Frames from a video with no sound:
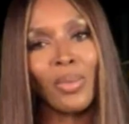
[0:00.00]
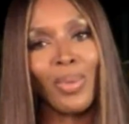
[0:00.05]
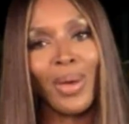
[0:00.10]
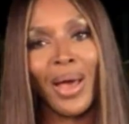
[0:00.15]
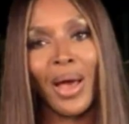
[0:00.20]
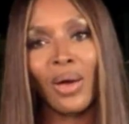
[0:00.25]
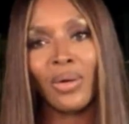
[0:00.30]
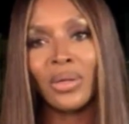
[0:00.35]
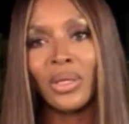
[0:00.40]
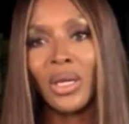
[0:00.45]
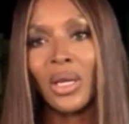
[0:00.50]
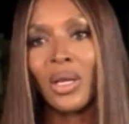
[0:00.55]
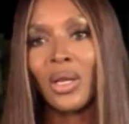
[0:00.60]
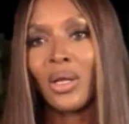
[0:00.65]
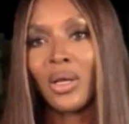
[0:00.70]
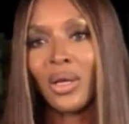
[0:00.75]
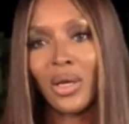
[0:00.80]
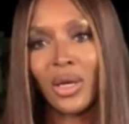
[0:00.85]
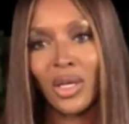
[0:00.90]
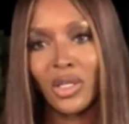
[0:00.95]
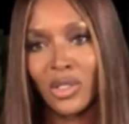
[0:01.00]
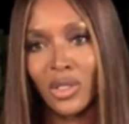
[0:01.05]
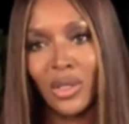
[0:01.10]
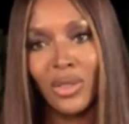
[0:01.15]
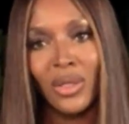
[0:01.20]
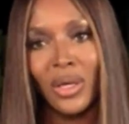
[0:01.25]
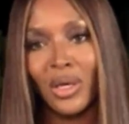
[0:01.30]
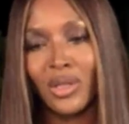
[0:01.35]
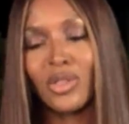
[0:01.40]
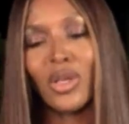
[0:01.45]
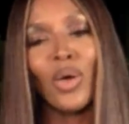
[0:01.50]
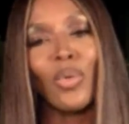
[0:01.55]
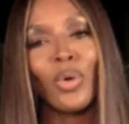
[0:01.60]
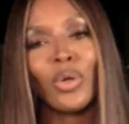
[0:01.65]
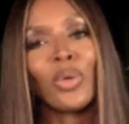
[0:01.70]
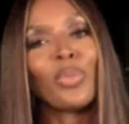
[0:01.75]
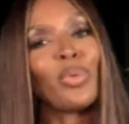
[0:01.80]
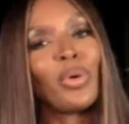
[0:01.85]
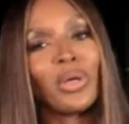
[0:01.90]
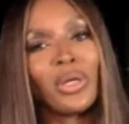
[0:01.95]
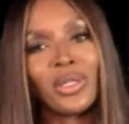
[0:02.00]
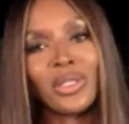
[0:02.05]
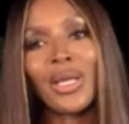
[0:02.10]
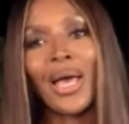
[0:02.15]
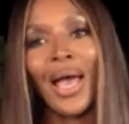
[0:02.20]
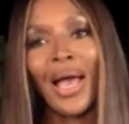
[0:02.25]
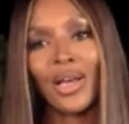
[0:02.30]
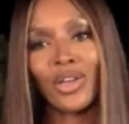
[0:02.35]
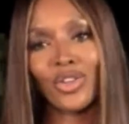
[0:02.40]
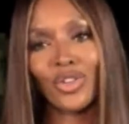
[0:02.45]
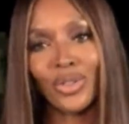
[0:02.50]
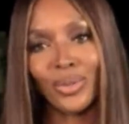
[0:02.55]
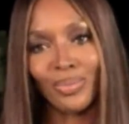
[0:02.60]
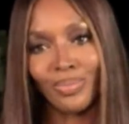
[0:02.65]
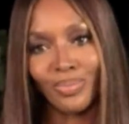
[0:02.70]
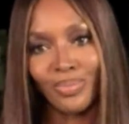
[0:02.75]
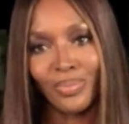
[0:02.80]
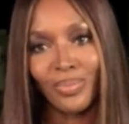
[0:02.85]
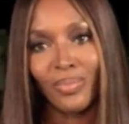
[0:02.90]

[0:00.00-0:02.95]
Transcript: about is the things I want to put into action.